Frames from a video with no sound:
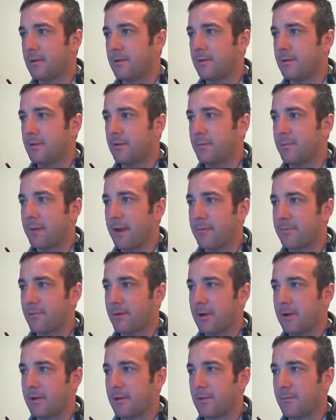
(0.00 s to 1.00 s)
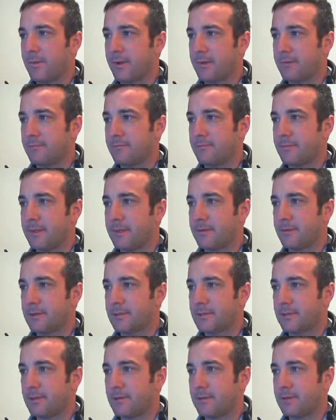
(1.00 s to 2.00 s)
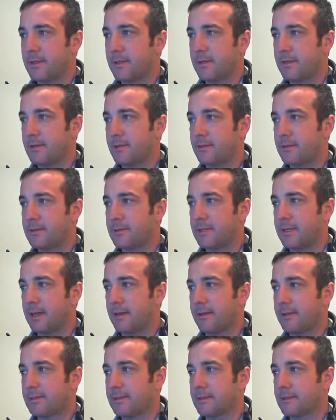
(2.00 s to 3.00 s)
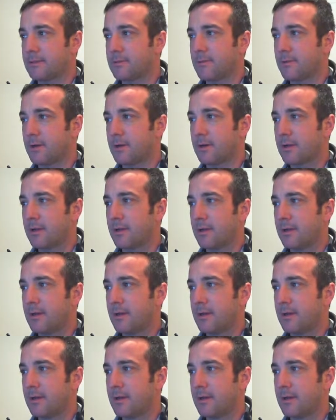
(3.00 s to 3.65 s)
We can pop around a little bit, been dress coded, see how these things work,